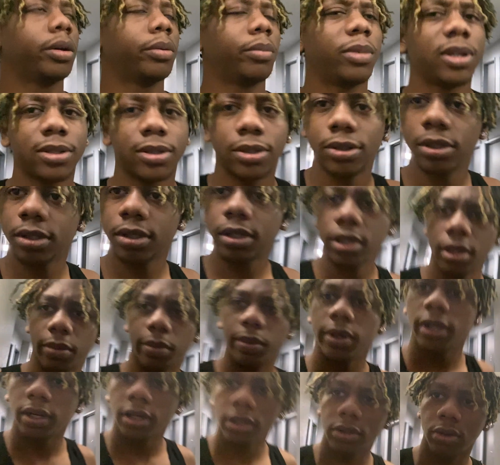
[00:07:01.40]
just in the
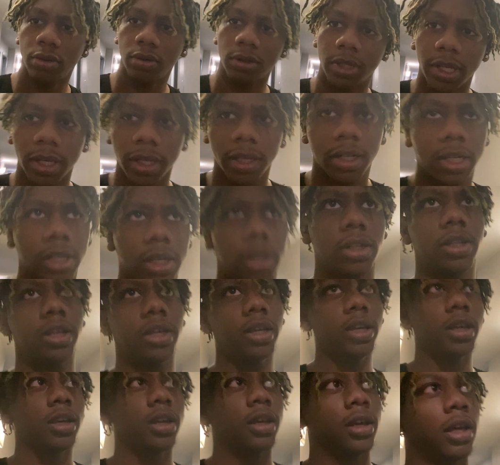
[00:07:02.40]
bathroom taking tingene op
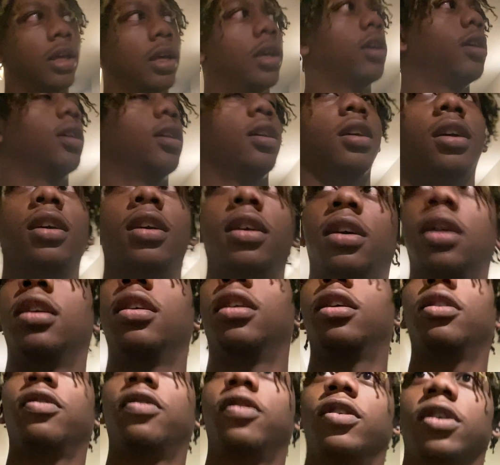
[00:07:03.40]
i.
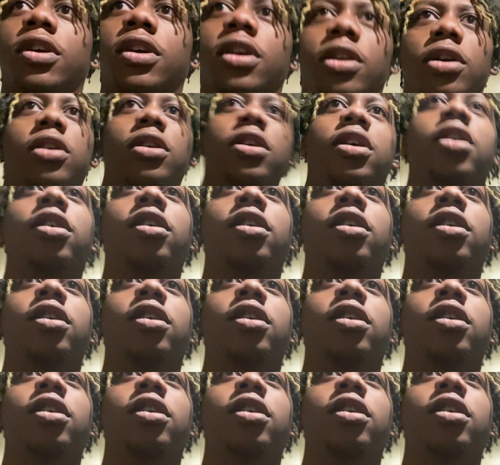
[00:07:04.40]
Og så gik the